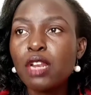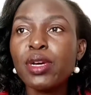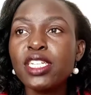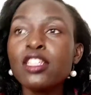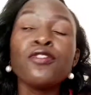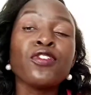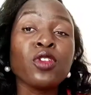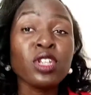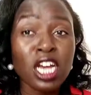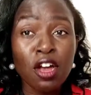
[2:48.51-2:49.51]
But if you
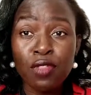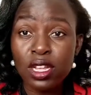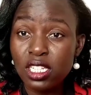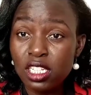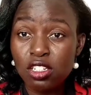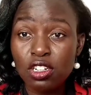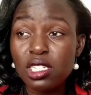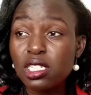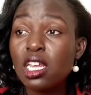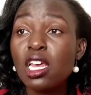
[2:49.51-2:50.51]
don't have that
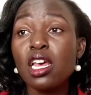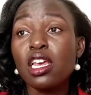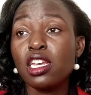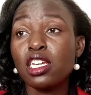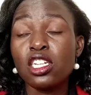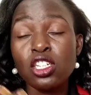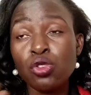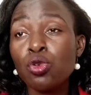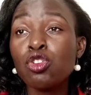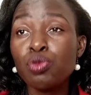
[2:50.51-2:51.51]
interest, it
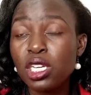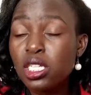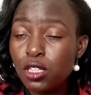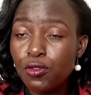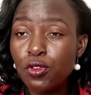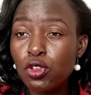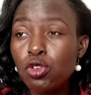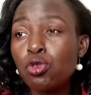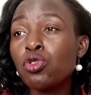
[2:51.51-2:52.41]
won't be easy for you.